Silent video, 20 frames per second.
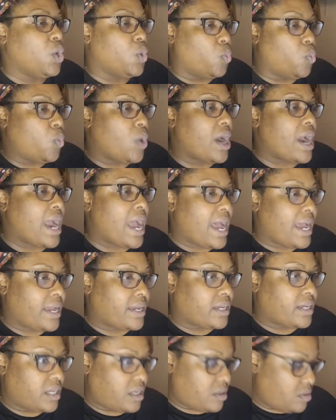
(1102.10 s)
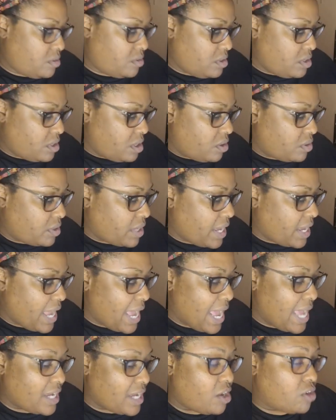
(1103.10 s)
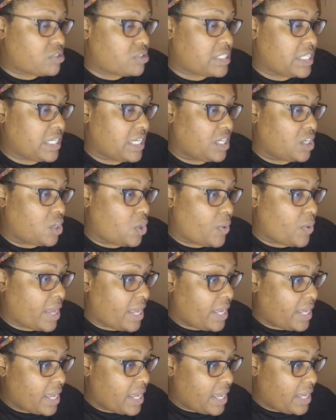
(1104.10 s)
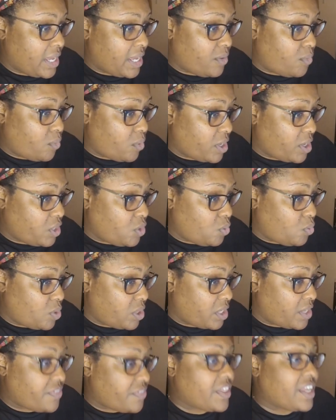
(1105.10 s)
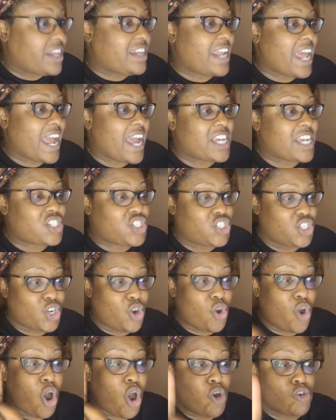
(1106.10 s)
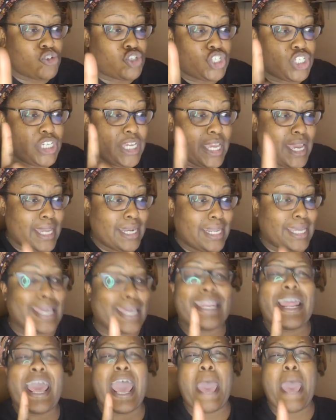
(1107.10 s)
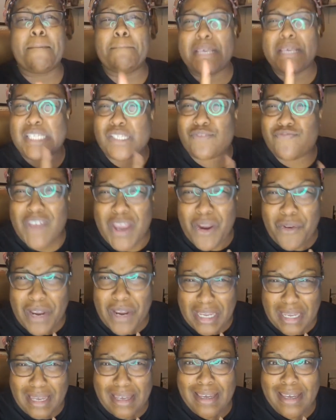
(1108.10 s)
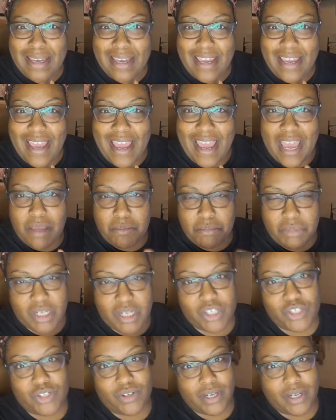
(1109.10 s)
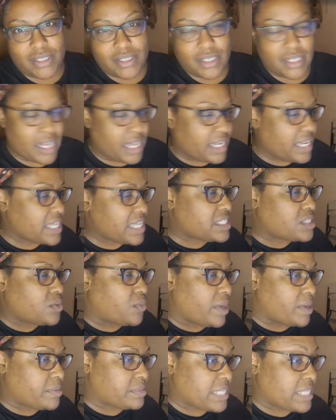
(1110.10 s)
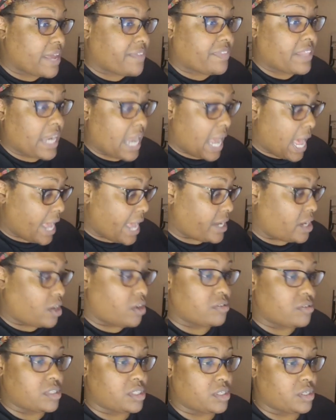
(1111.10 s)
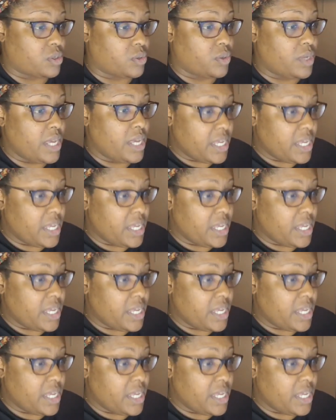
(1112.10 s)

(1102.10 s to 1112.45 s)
where I go. Okay, I go to NOAA, and where you want it, the National Oceanic and Atmospheric Administration. Now, that's the website that I go to